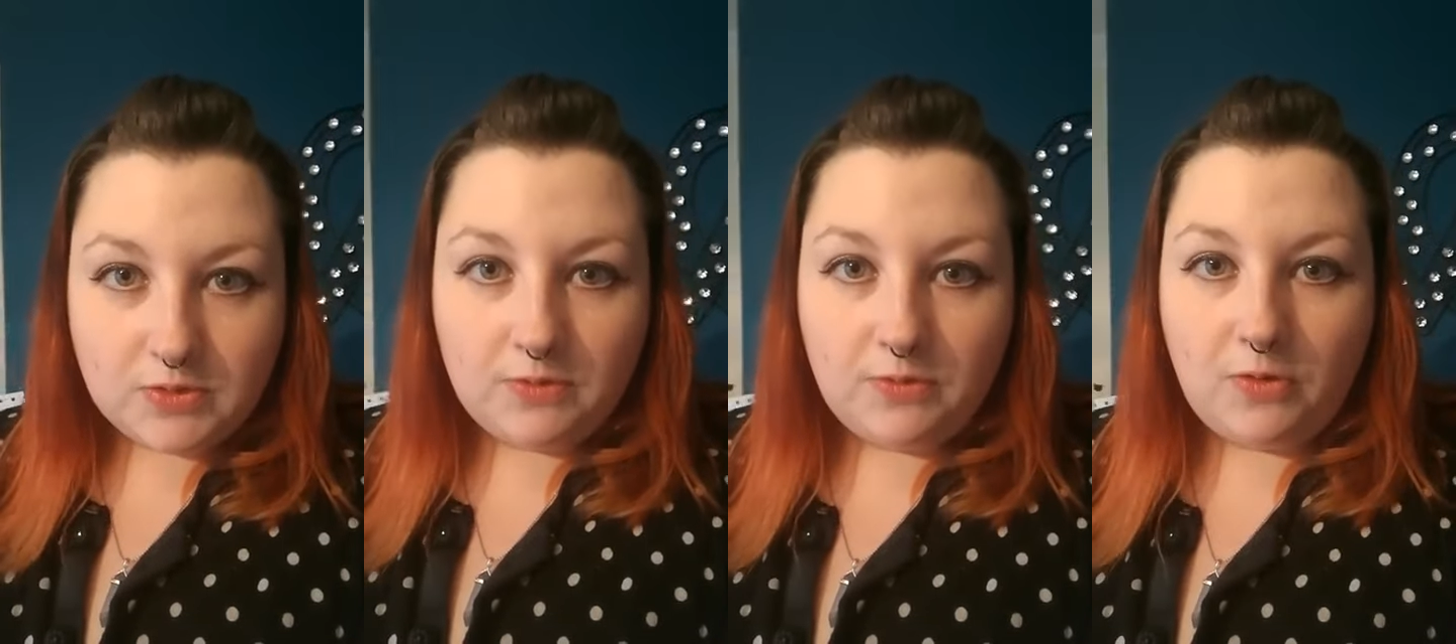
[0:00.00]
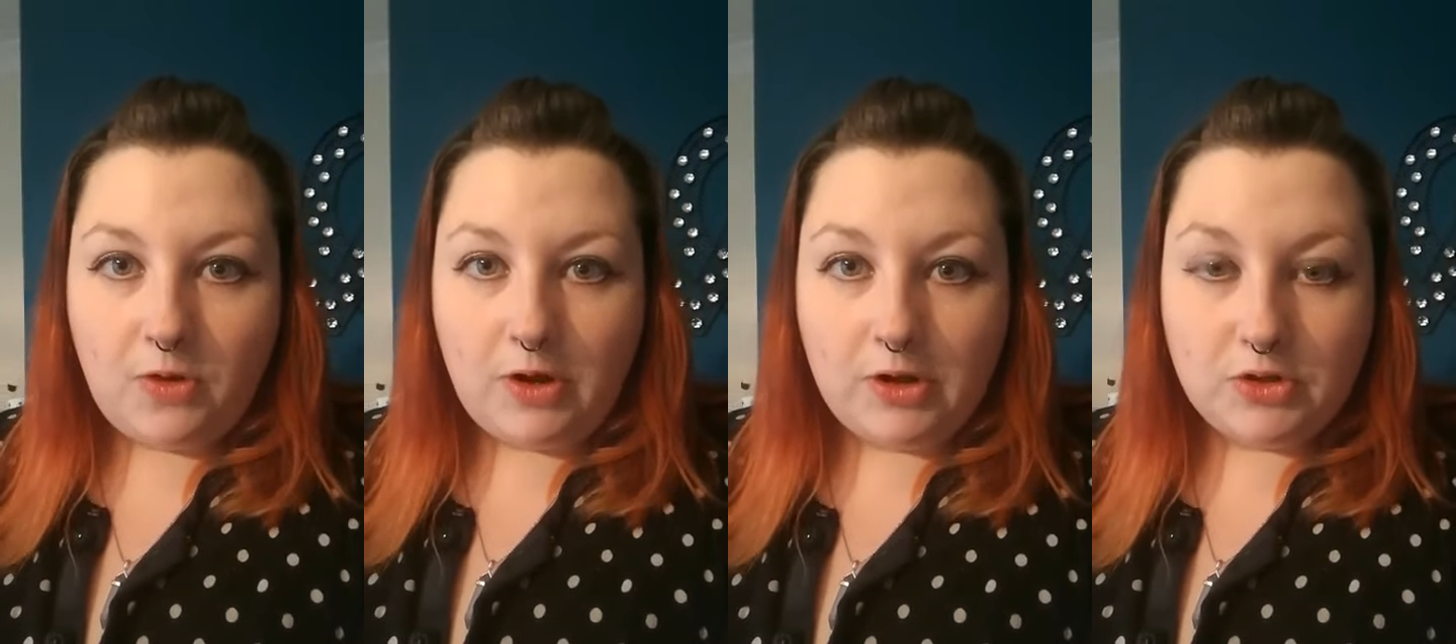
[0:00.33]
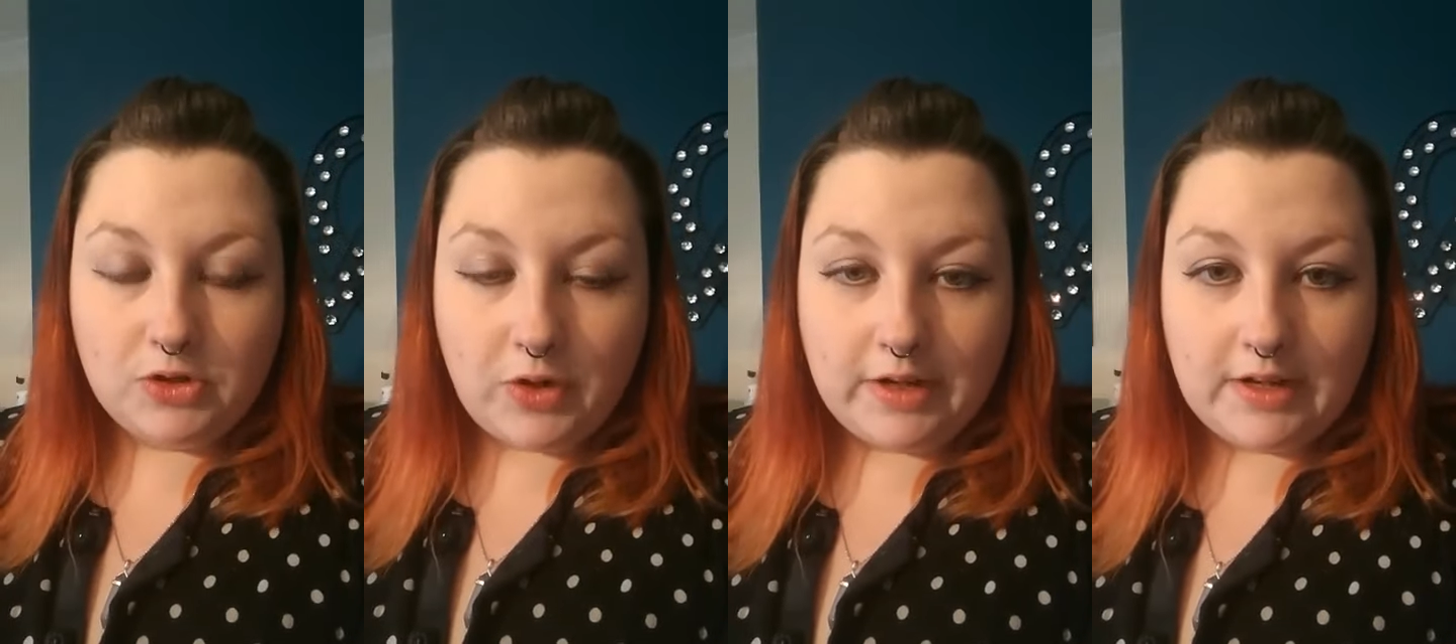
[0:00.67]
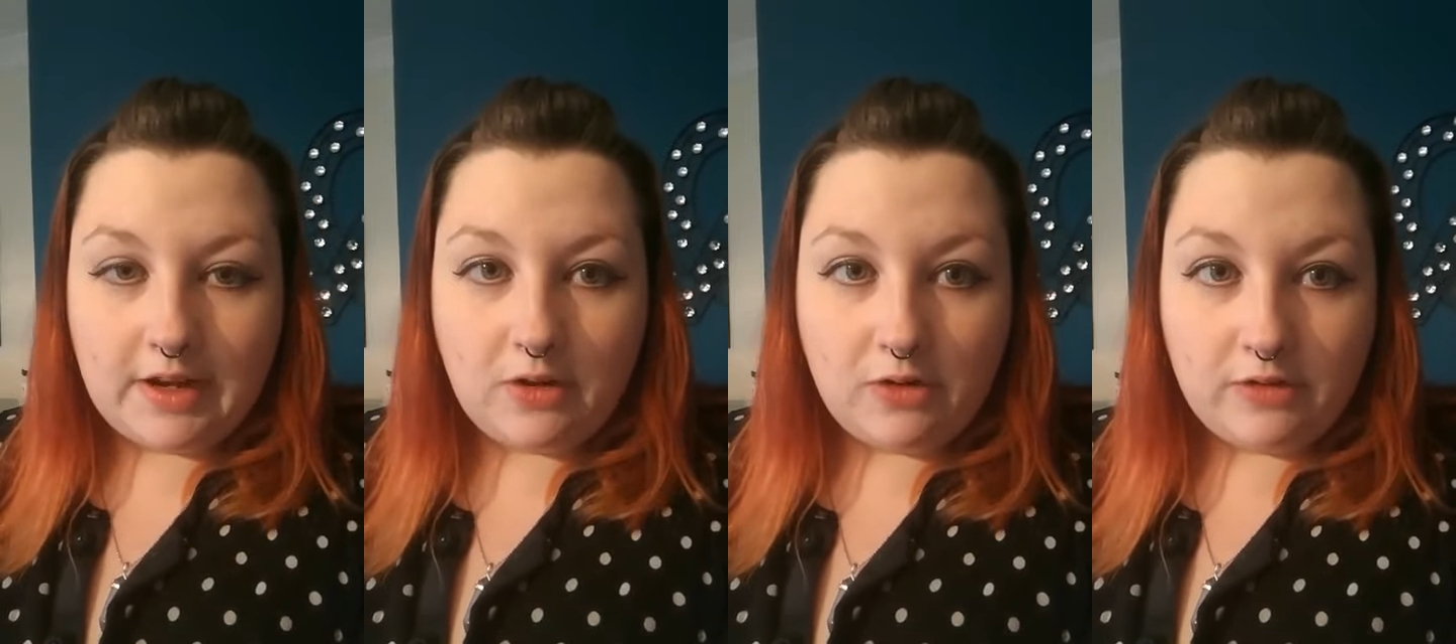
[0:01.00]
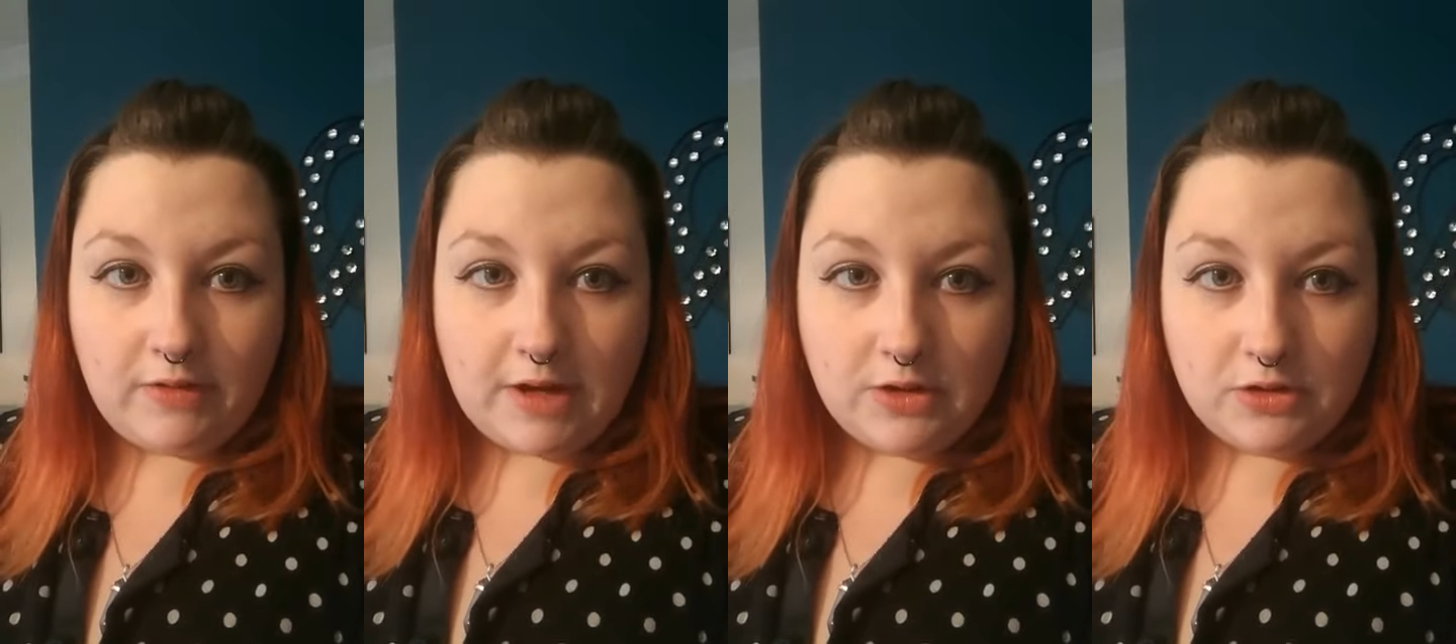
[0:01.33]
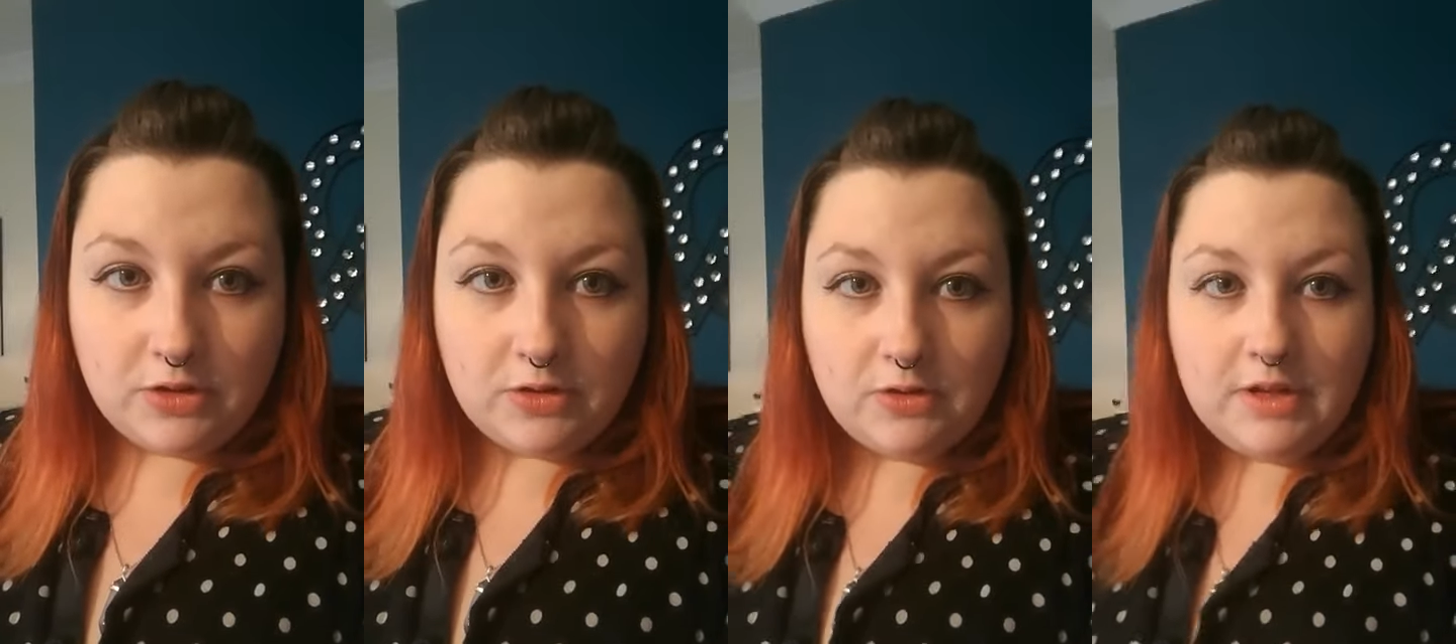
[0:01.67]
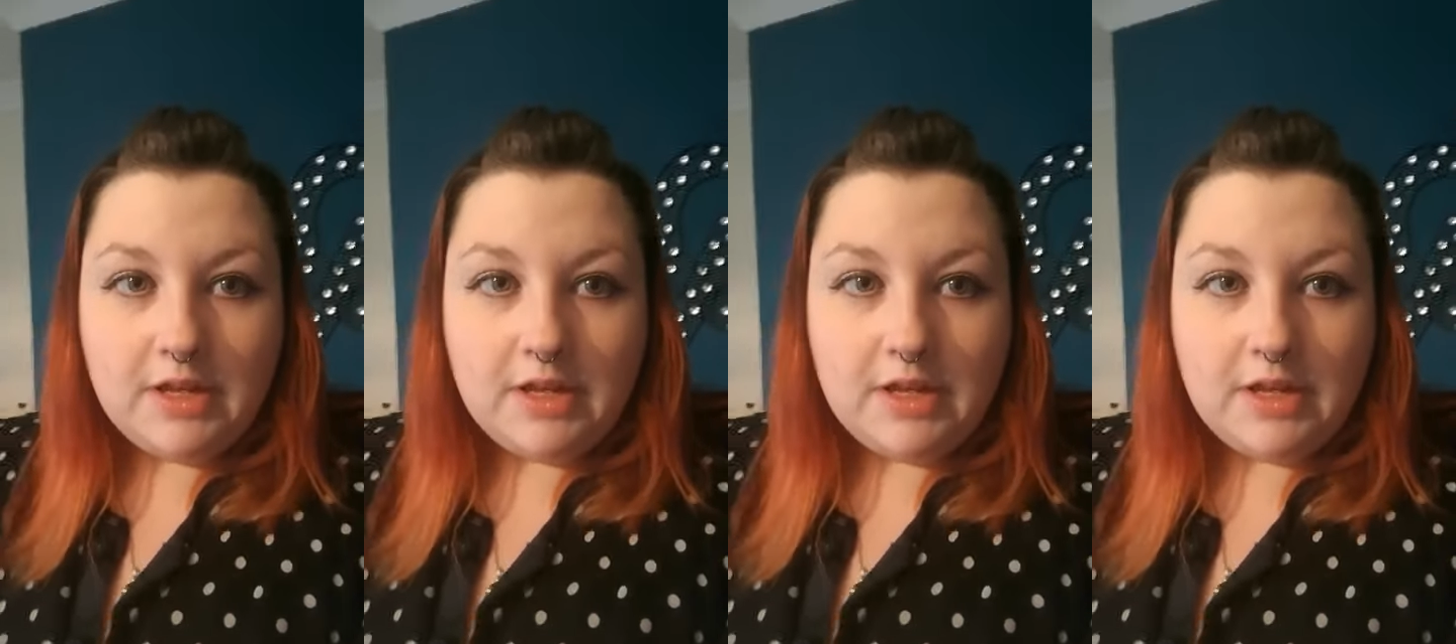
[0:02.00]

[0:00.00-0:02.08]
for joining in on the ritual,